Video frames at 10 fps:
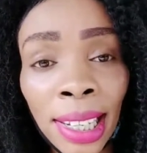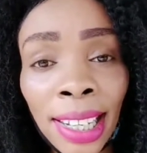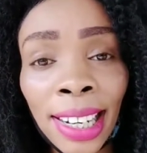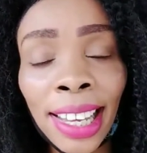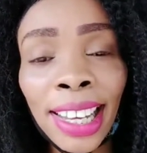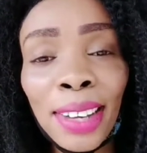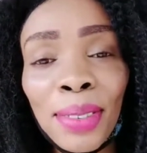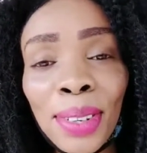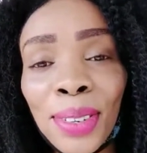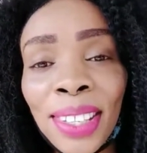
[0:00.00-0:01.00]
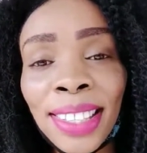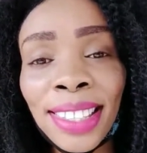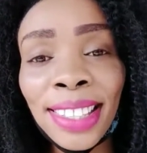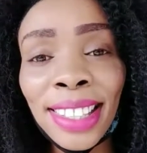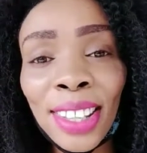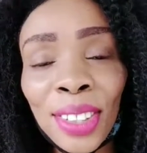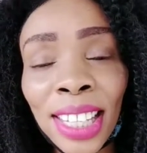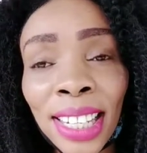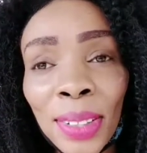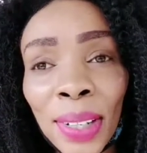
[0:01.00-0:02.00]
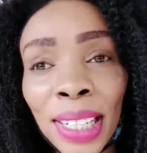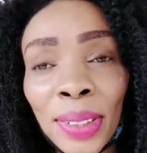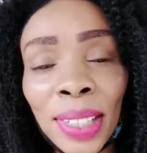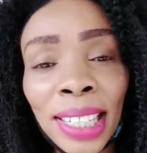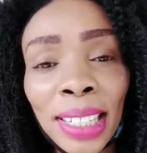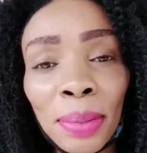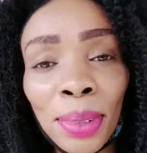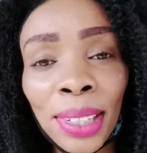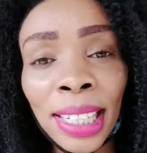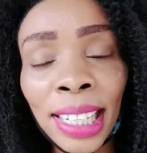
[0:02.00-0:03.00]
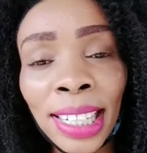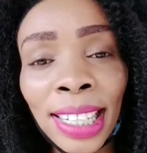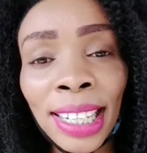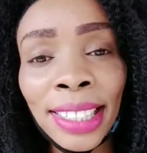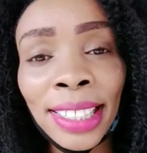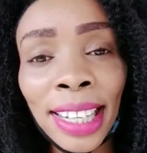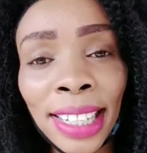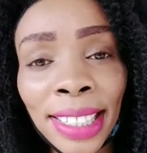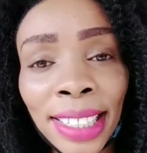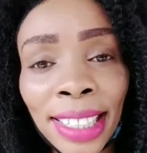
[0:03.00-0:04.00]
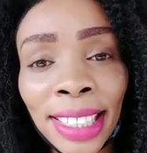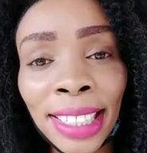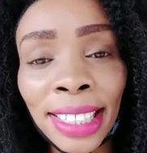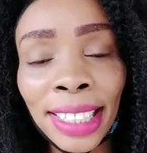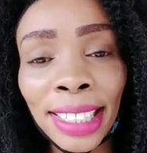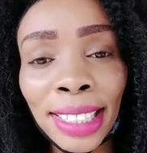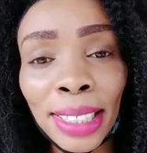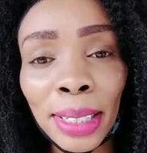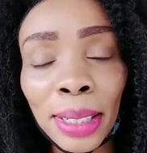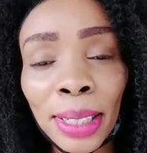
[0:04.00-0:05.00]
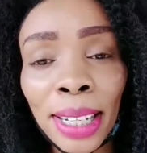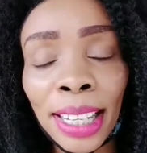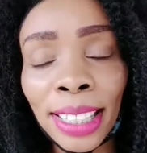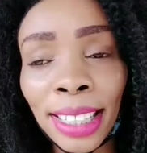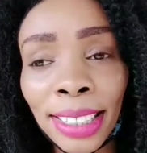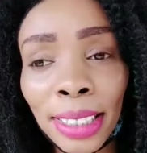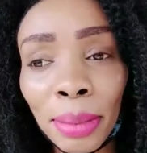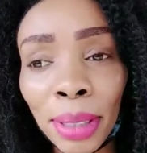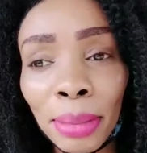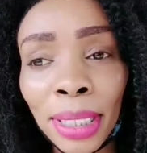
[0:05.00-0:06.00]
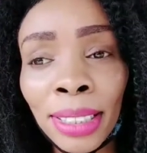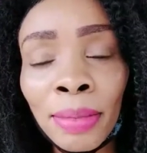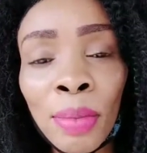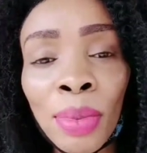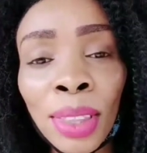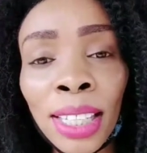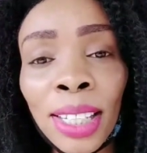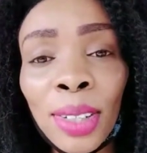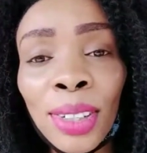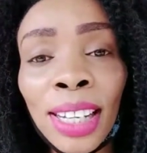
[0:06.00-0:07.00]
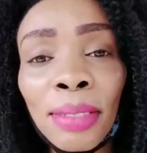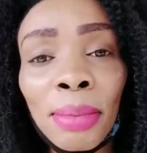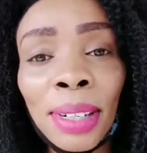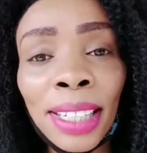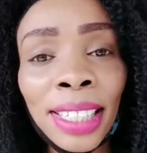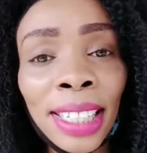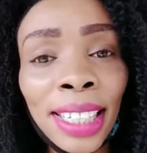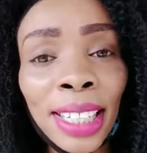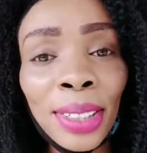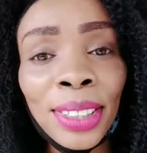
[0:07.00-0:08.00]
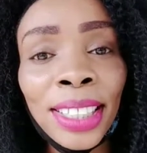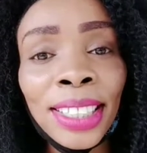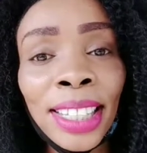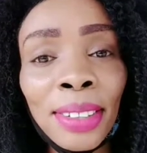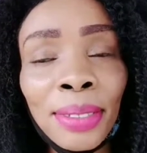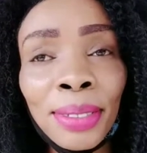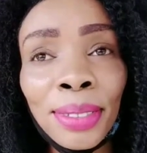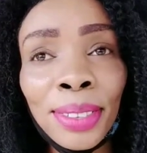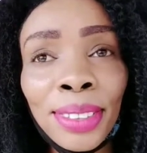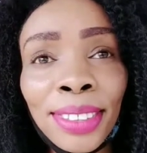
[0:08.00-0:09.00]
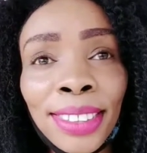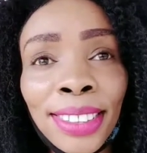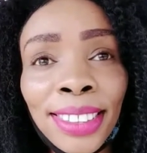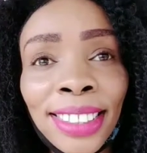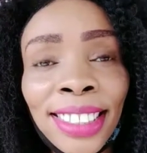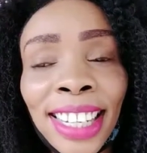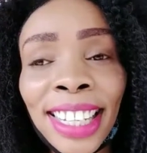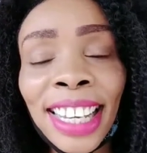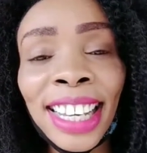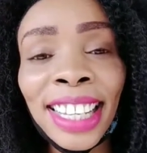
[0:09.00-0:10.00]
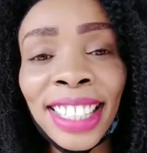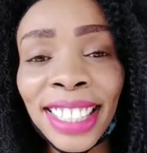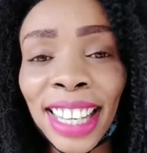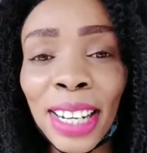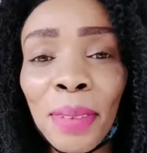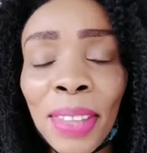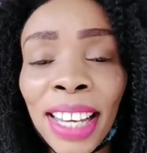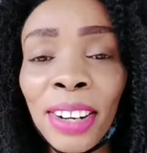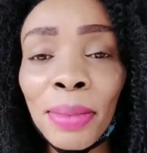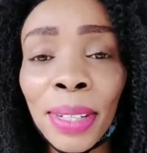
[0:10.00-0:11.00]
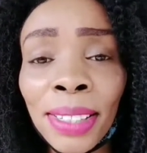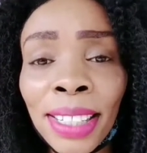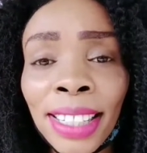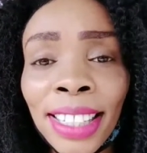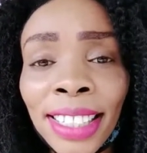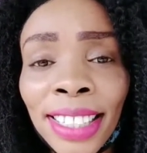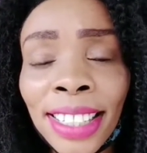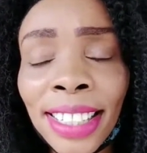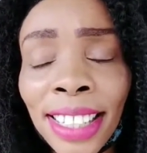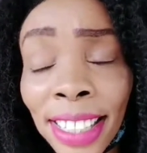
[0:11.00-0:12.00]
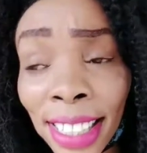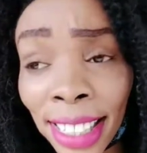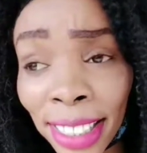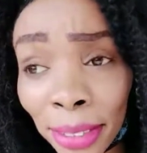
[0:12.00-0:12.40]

Like I've always thought that when you get employed like in a church, like that department, you'll not have pressure. Like you just have, like, I'm the kind of person that just doesn't like